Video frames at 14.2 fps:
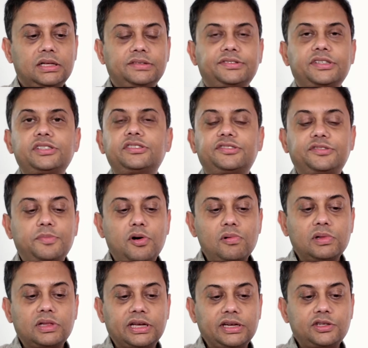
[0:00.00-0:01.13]
Such a
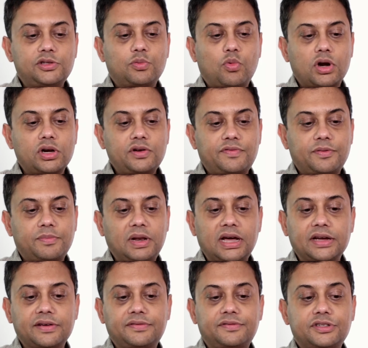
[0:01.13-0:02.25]
small thing to want from
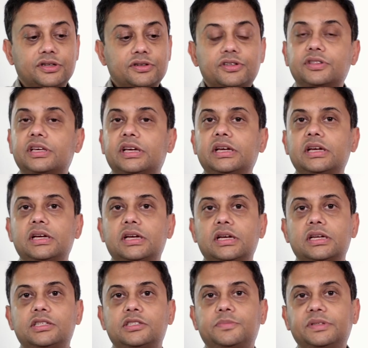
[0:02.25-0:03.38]
life, don't you think?
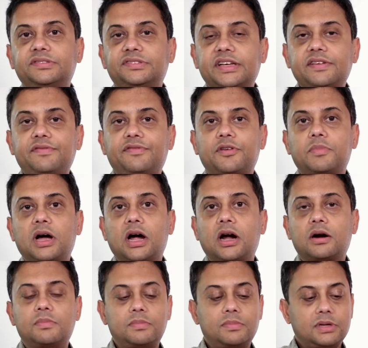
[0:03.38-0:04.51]
To be safe from
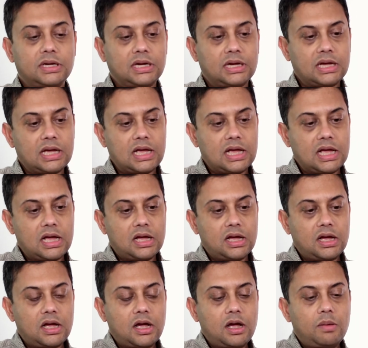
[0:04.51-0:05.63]
harm?
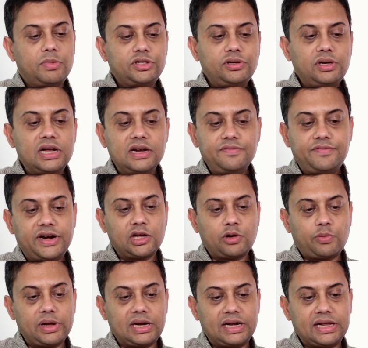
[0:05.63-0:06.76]
But you learn
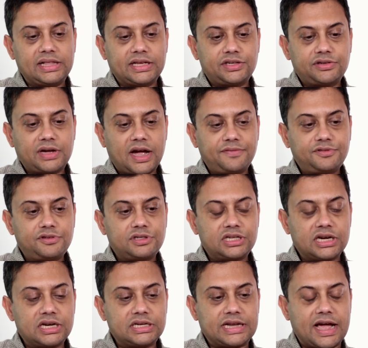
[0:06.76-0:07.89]
quickly that you have to
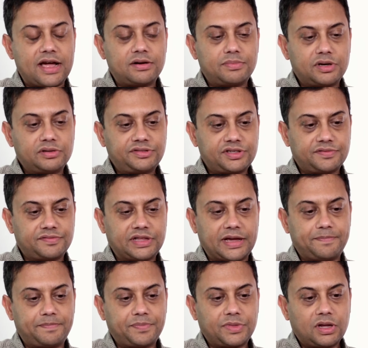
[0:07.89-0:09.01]
turn down most of
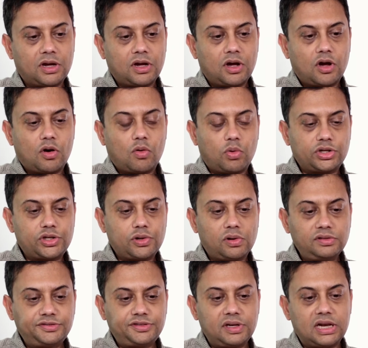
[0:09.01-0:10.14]
them. What you
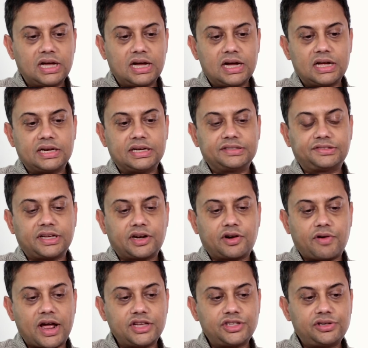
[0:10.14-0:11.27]
also learn is that
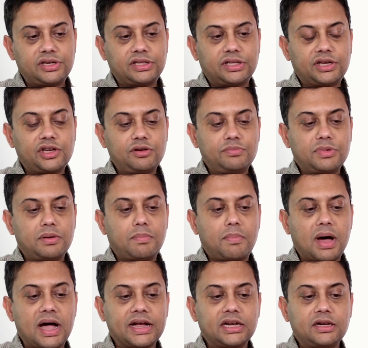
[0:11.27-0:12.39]
gradually the human
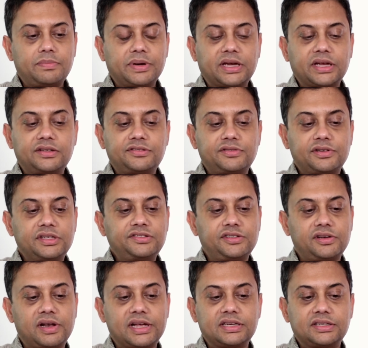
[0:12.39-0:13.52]
mind begins to
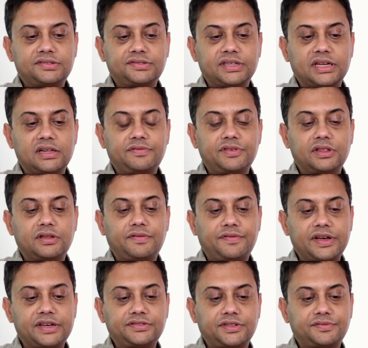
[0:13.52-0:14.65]
insulate itself in the
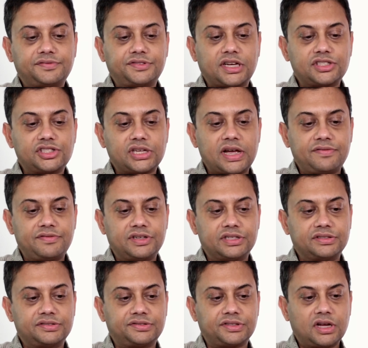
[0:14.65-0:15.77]
face of such
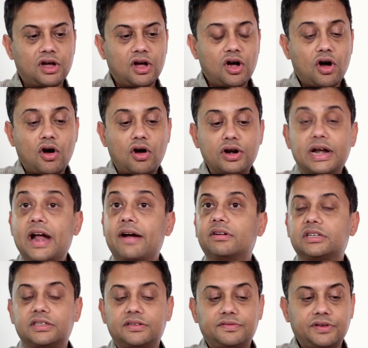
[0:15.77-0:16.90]
evidence, or
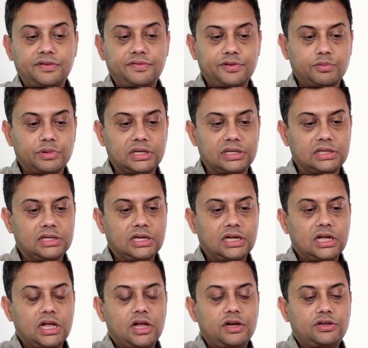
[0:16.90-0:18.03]
narrative, if you will,
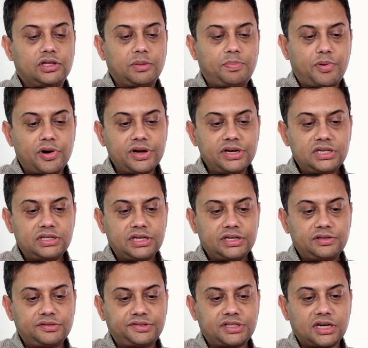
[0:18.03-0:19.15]
to the point that
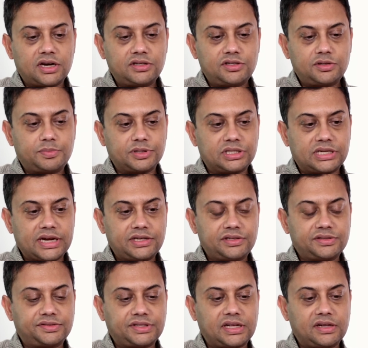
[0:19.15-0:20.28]
you start to protect
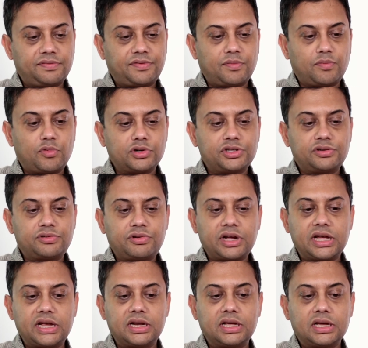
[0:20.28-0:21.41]
yourself from what you
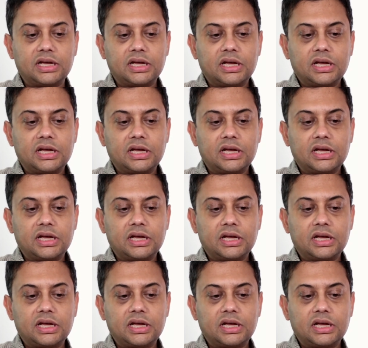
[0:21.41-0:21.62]
read.